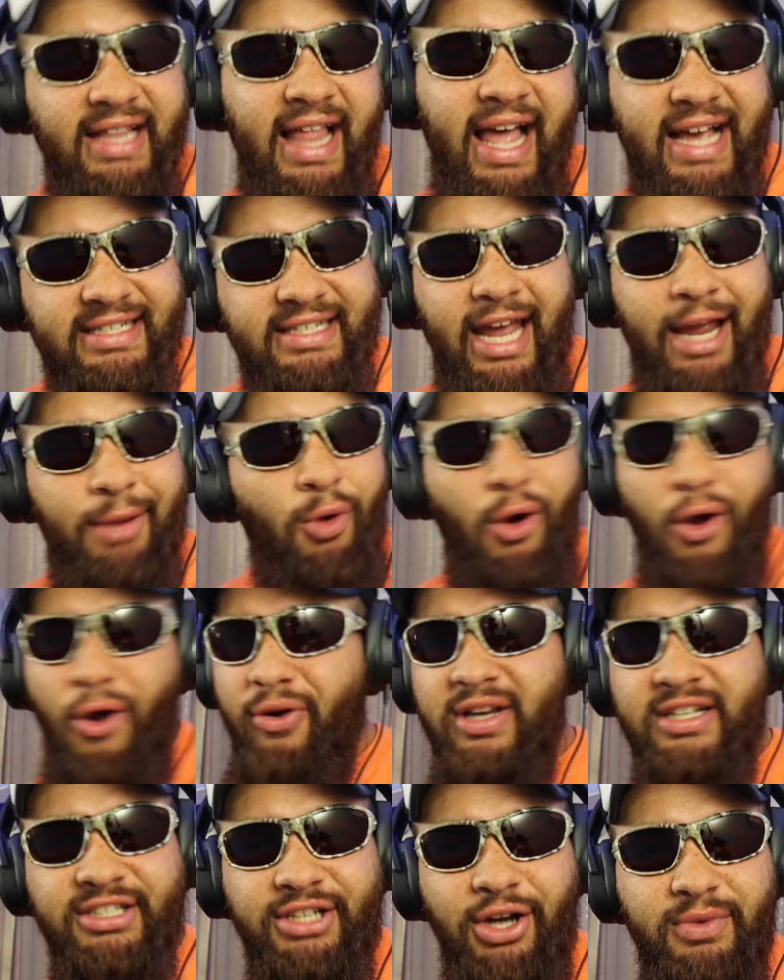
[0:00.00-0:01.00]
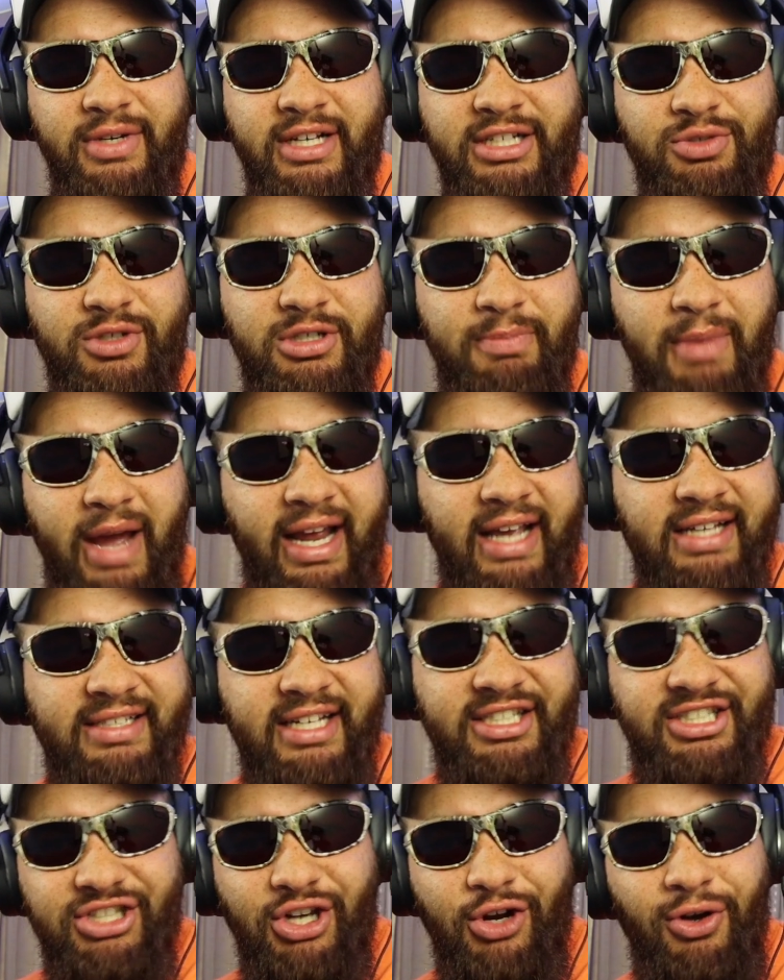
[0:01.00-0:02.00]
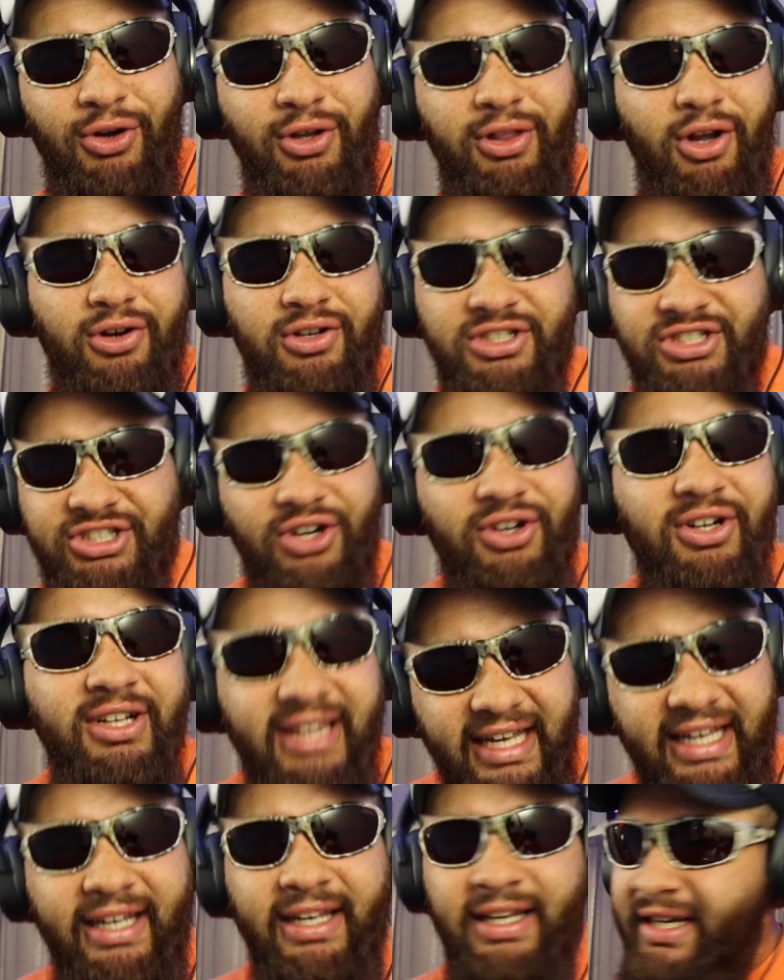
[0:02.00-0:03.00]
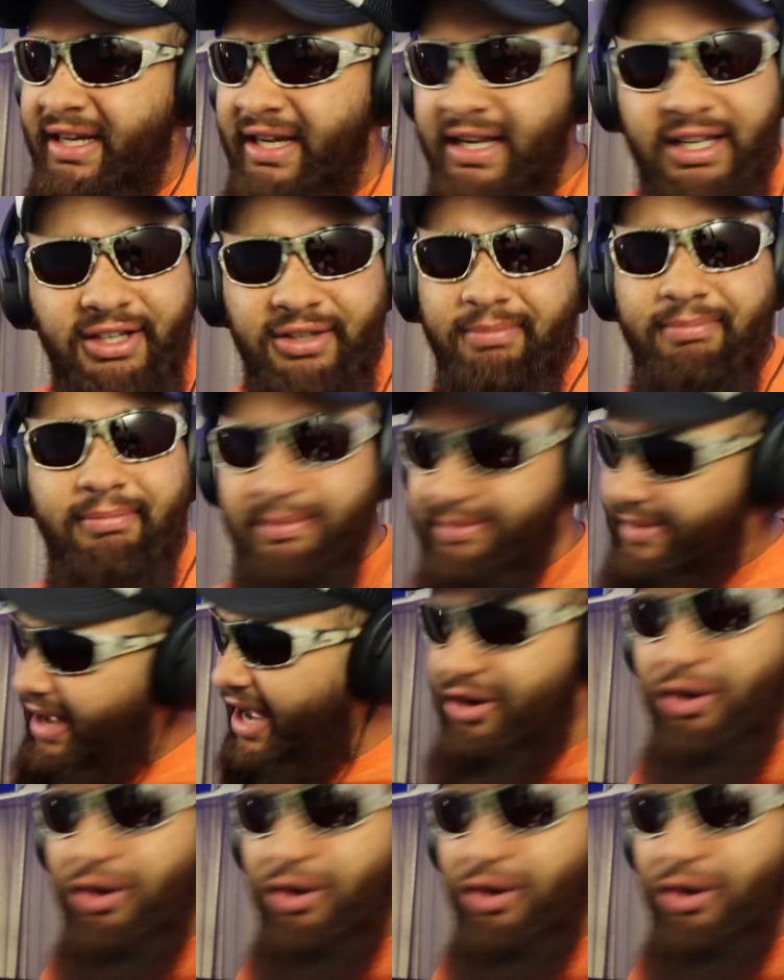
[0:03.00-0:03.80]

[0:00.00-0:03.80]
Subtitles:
last name wrong. It's no disrespect. Is it Searle or Searle? I